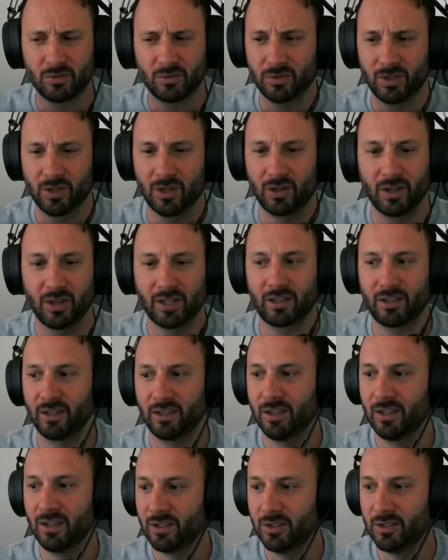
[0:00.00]
like
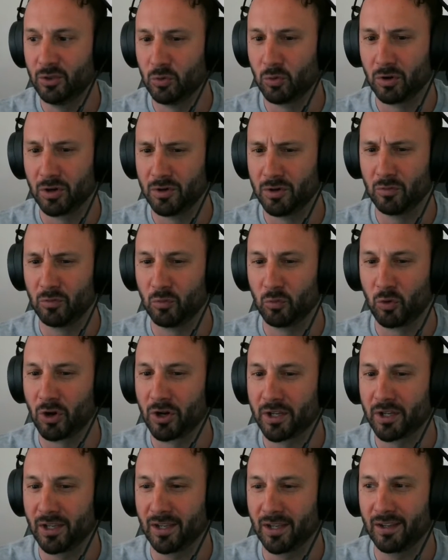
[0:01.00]
you weren't
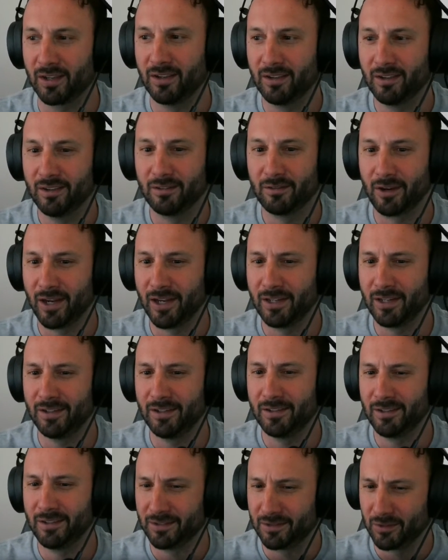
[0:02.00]
working, right?
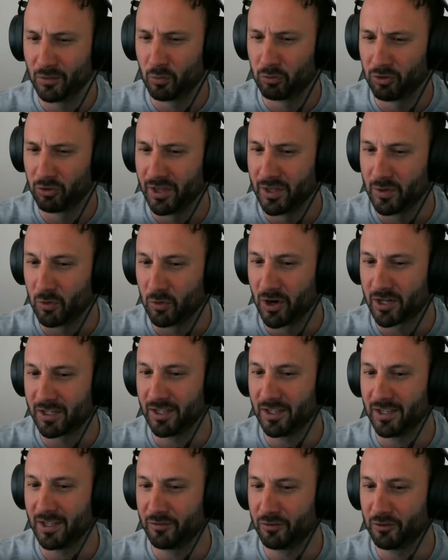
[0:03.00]
Is it really
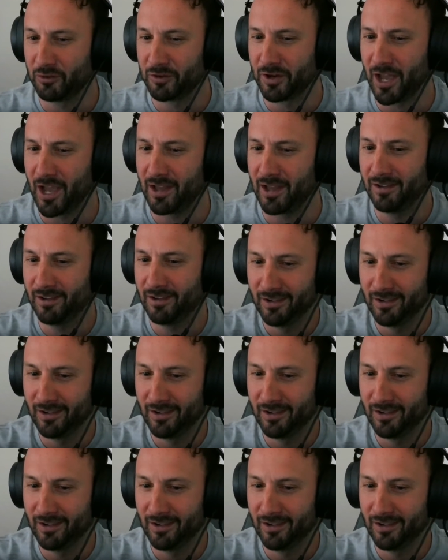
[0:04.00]
working if you're not